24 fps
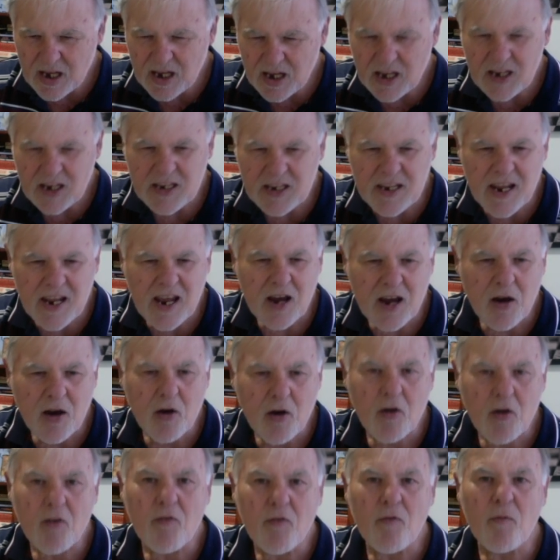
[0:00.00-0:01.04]
He now
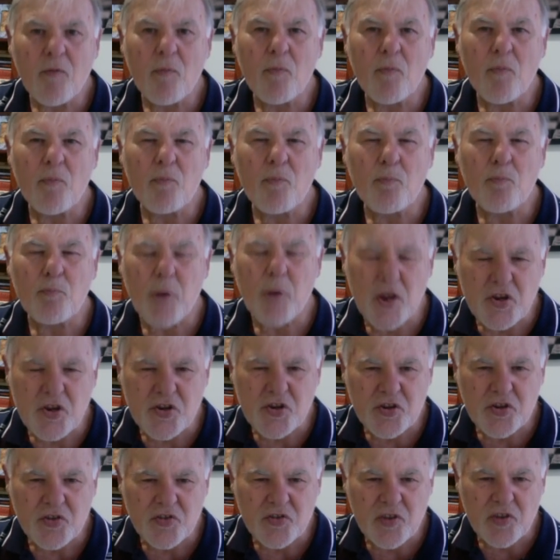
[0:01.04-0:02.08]

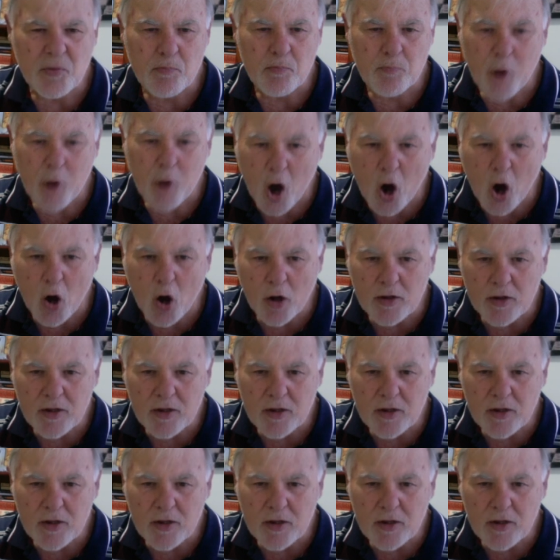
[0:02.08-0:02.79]
pinches the pawn